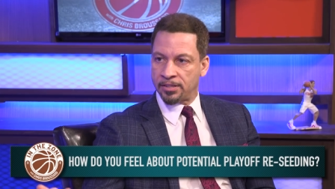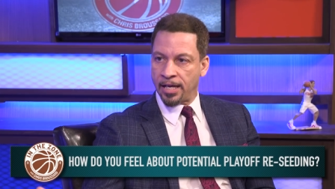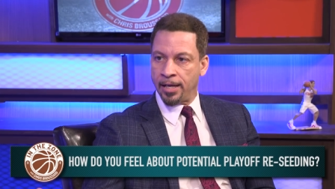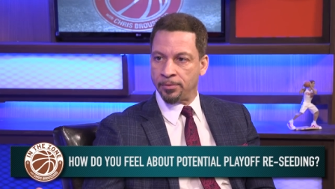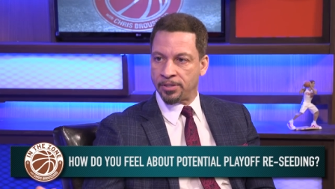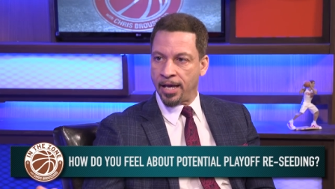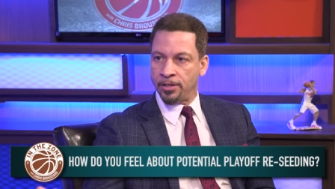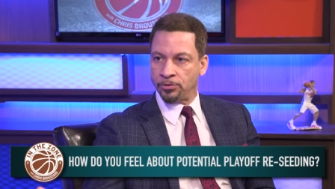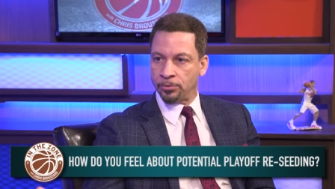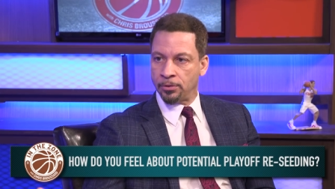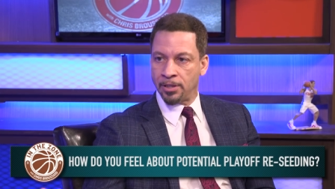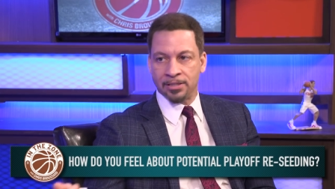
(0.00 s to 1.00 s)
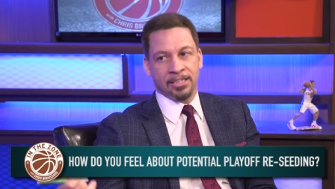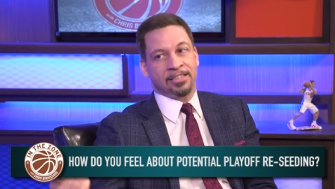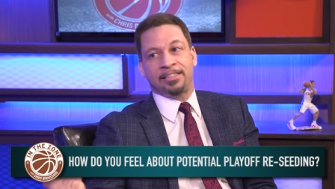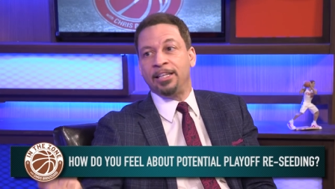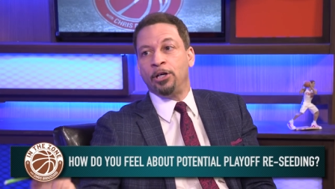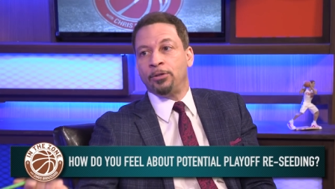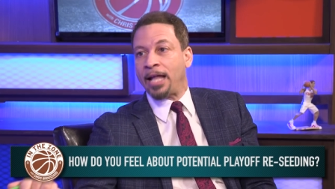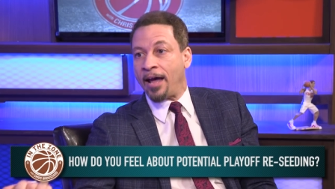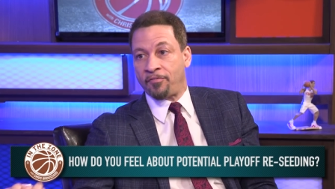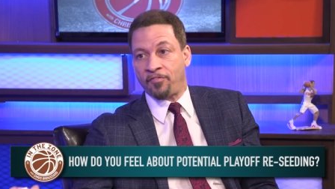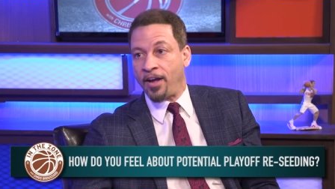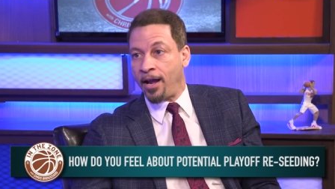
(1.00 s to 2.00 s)
same schedule because it's still
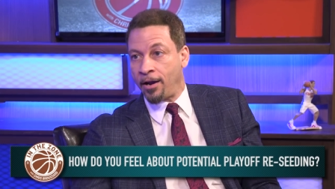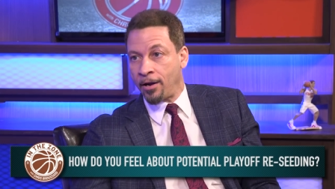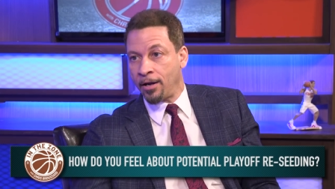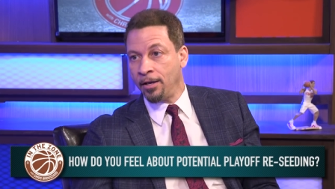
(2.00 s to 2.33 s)
not fair.